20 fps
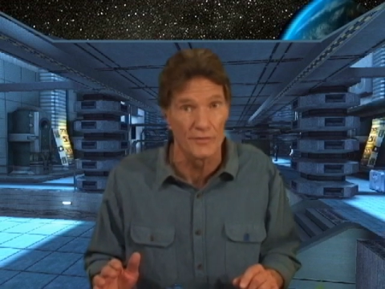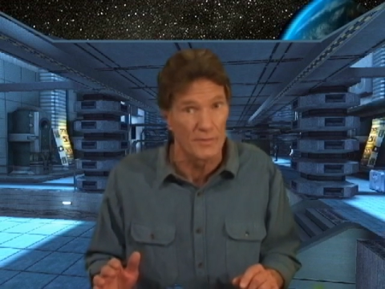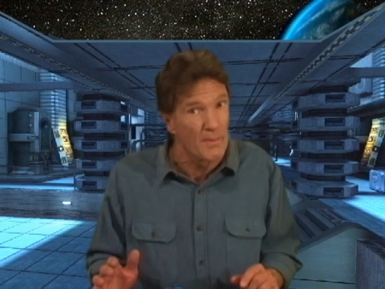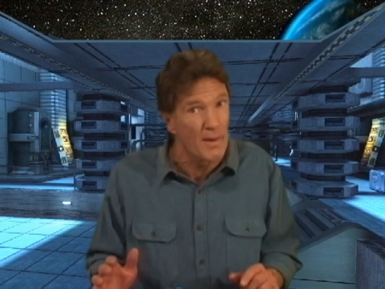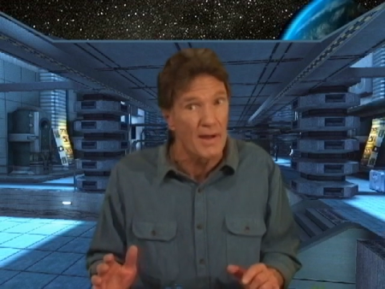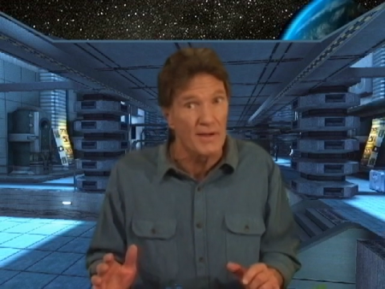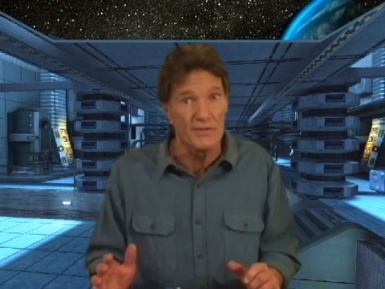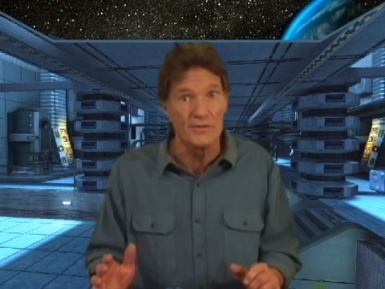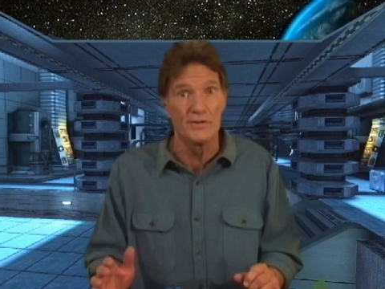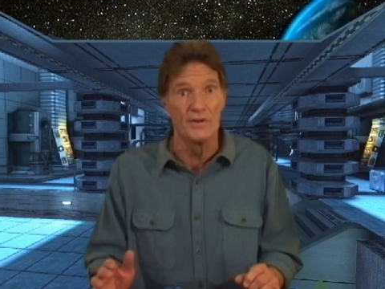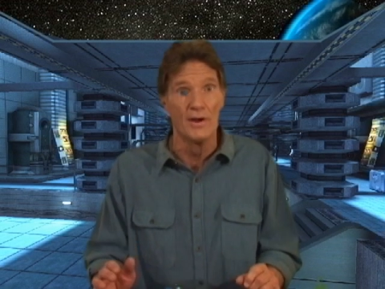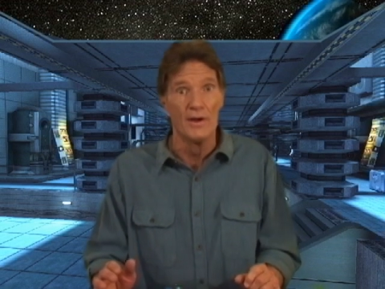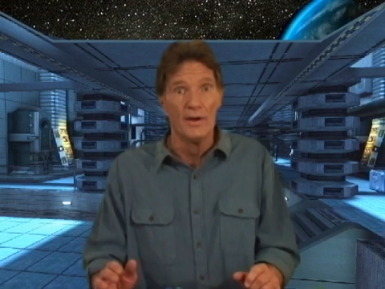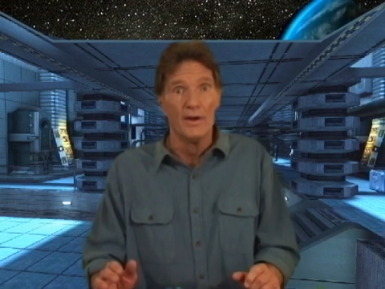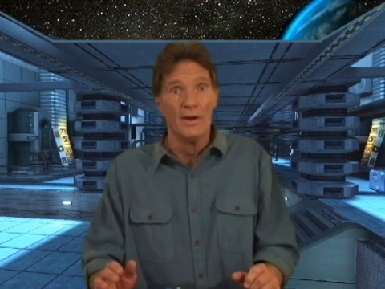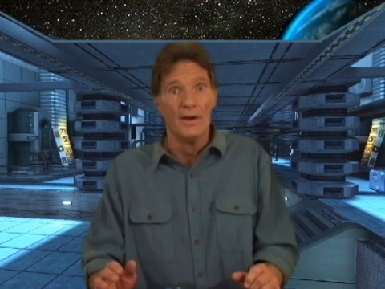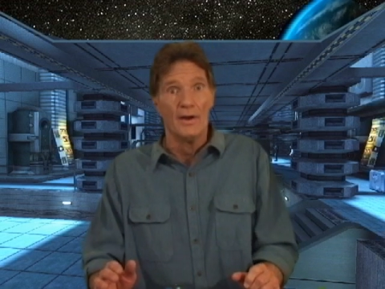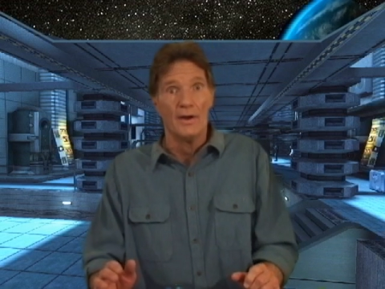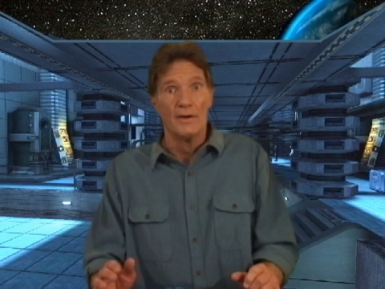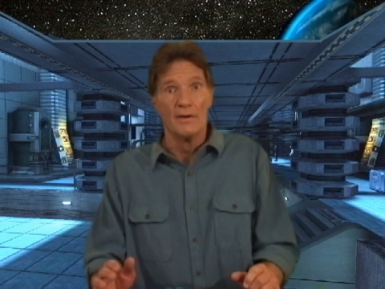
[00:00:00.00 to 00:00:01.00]
from us.
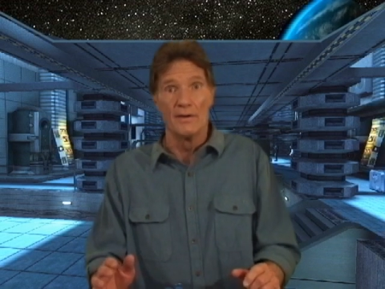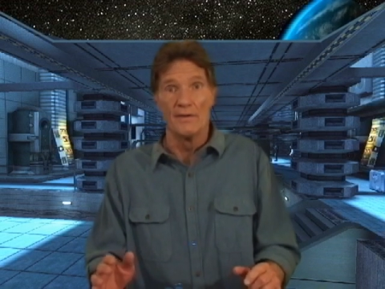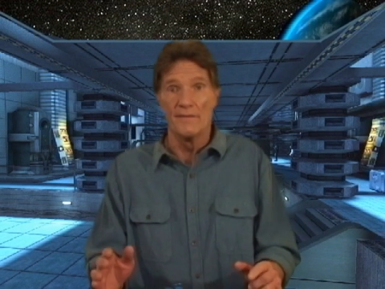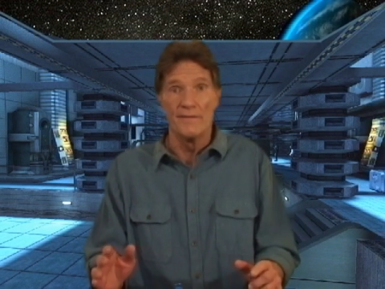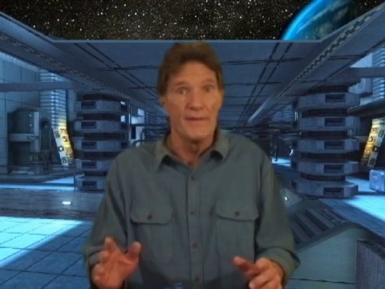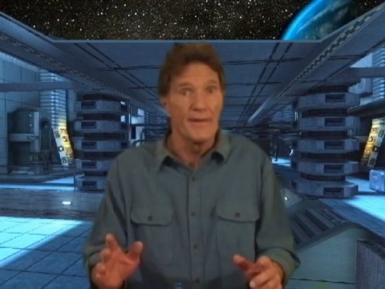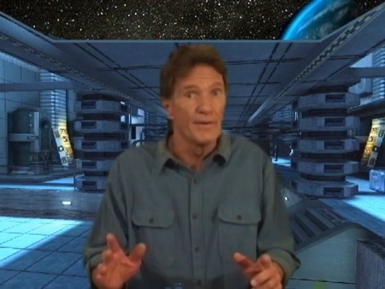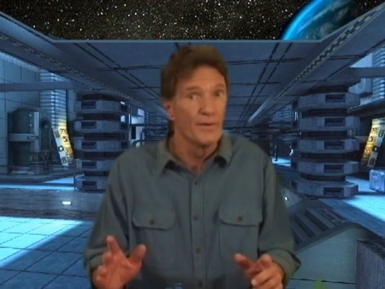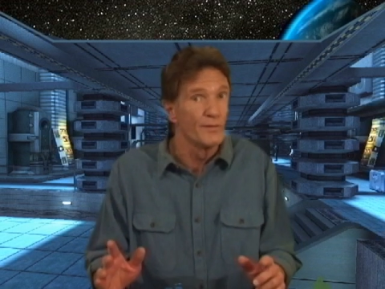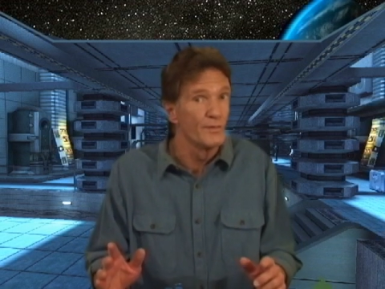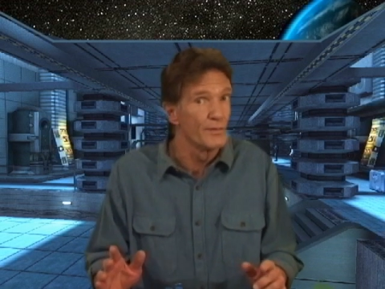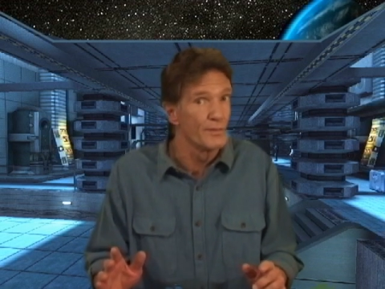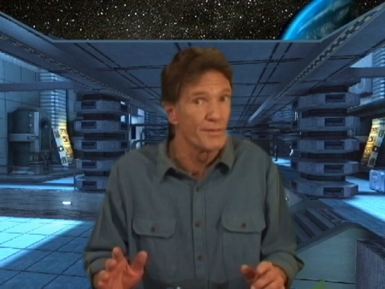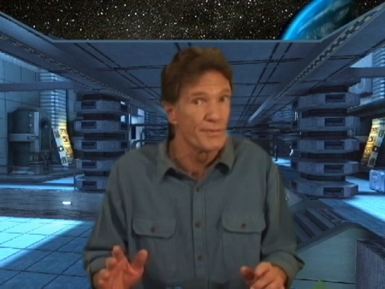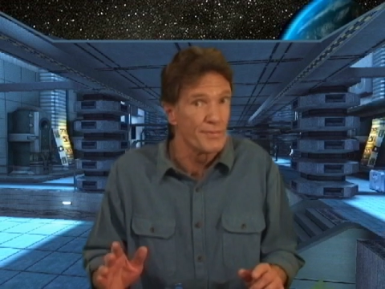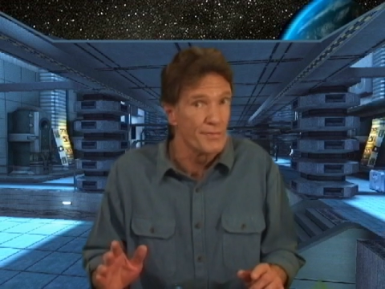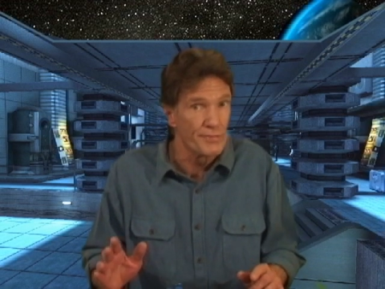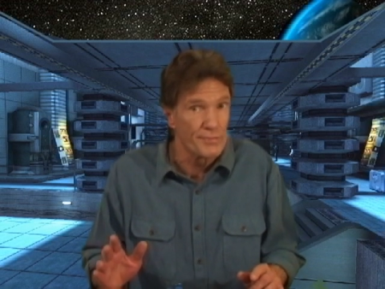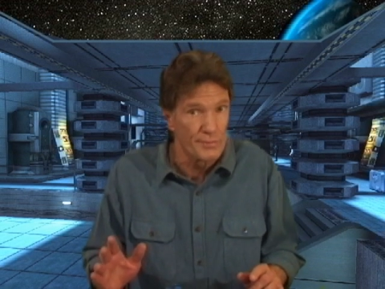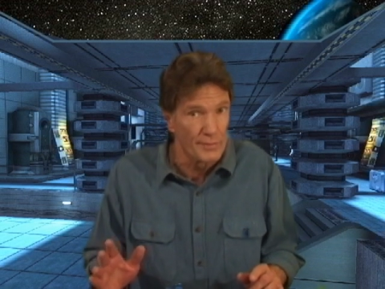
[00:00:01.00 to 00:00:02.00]
They don't
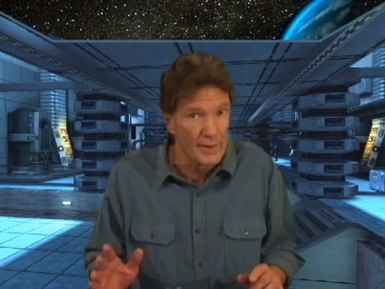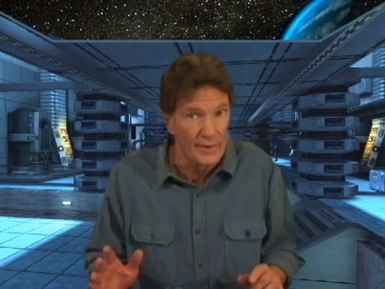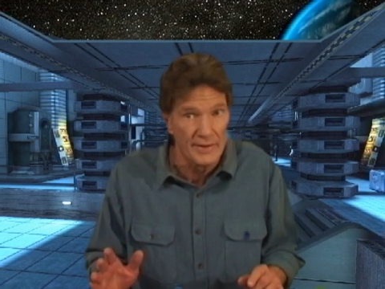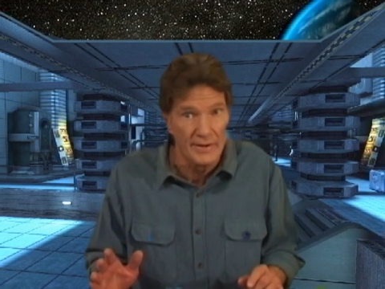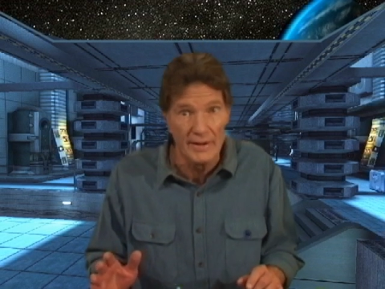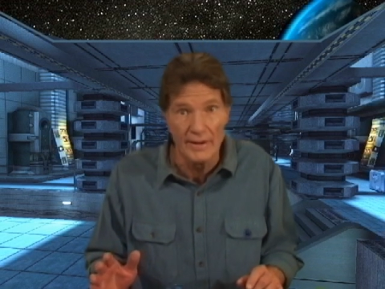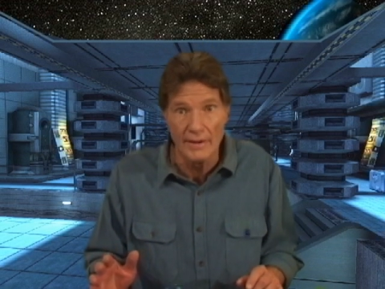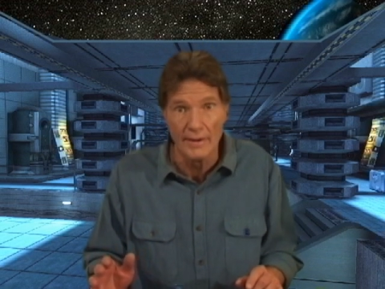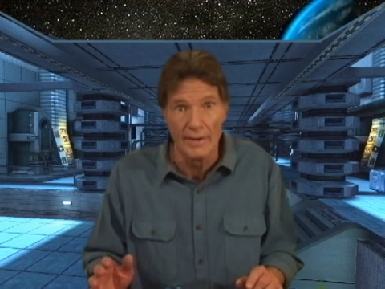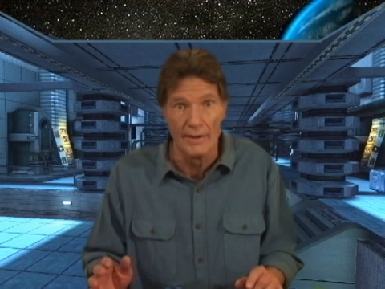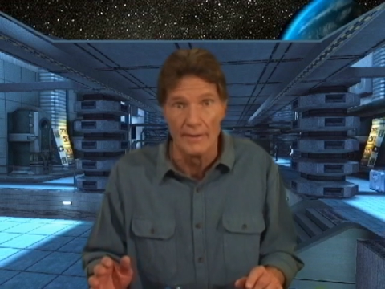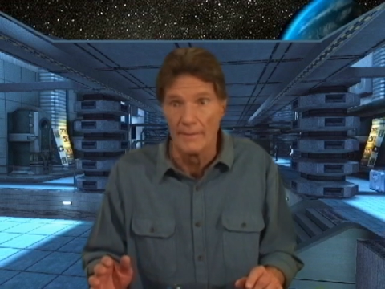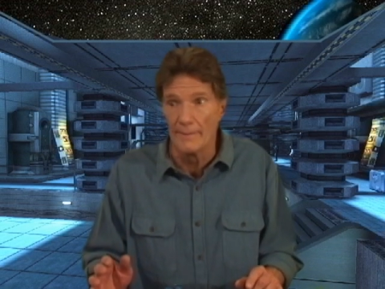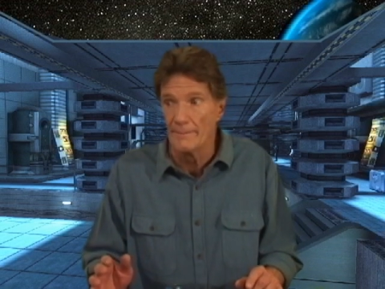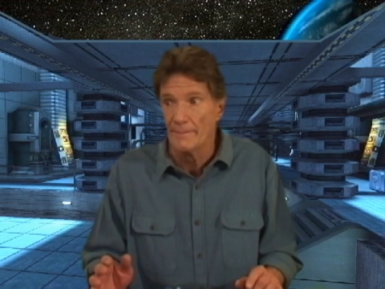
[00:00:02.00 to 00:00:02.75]
look threatening.